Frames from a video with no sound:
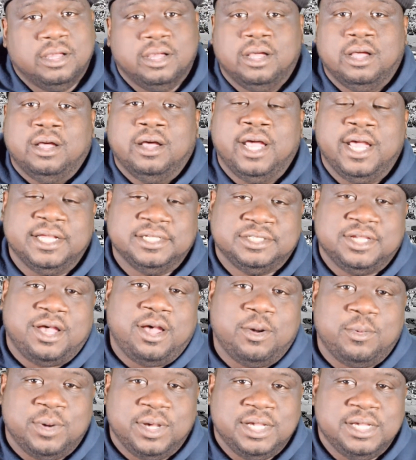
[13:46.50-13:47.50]
As
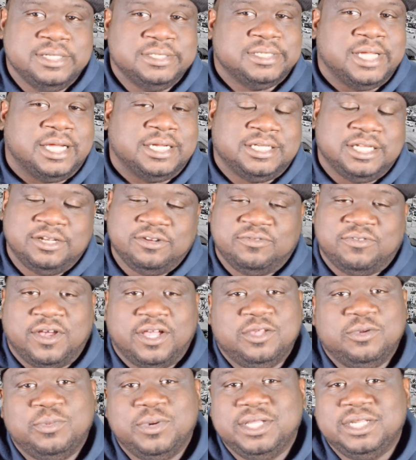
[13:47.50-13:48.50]
always,
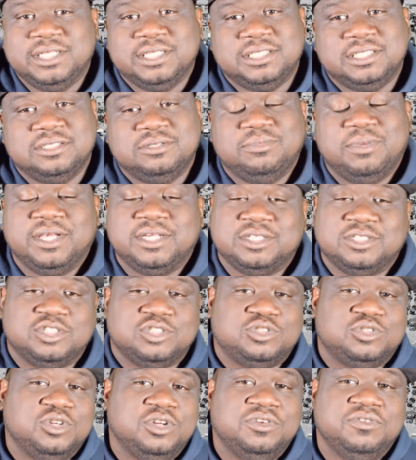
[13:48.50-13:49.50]
identify your weaknesses, make it
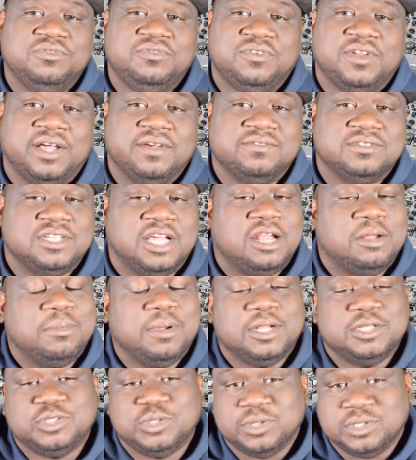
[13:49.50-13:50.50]
your strength. Life is all
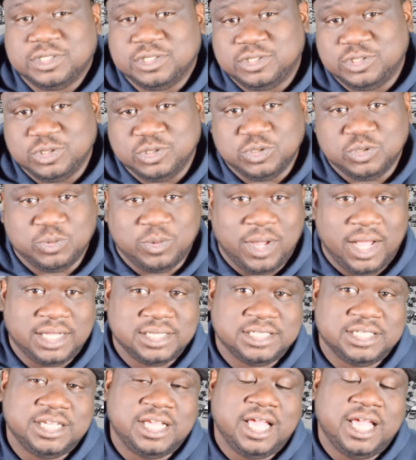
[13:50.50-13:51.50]
about choices. Choose
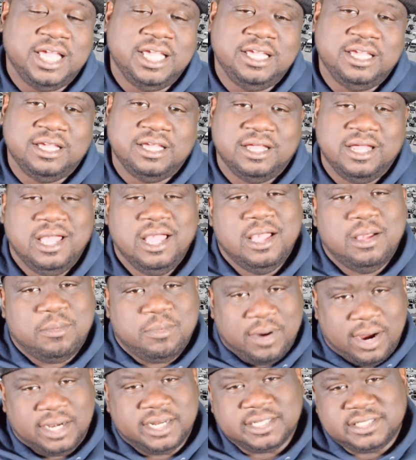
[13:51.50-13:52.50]
wisely and
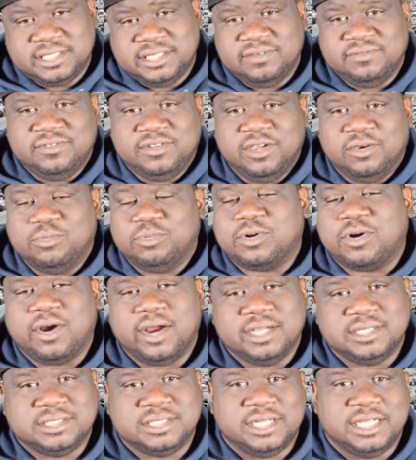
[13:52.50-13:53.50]
productivity over
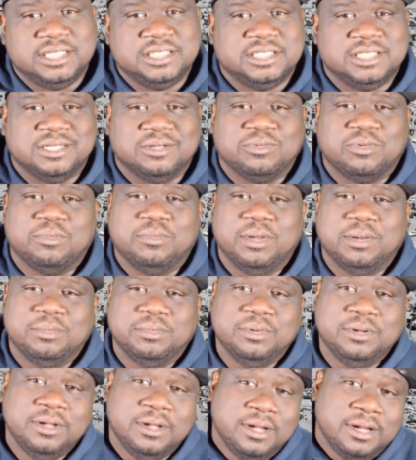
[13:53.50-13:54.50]
procrastination. And
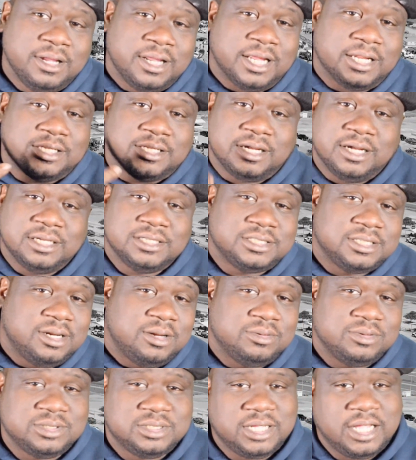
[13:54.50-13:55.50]
remember that the hustle
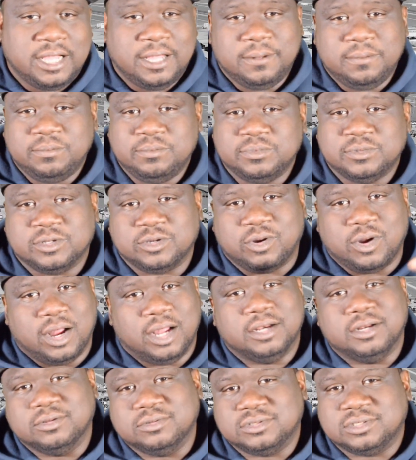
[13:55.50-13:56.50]
don't stop, the
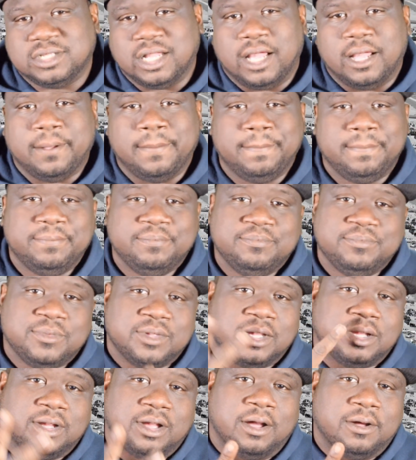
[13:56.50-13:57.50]
grind don't stop.
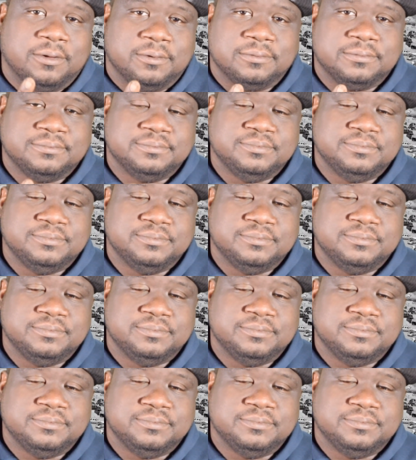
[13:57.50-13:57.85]
Go.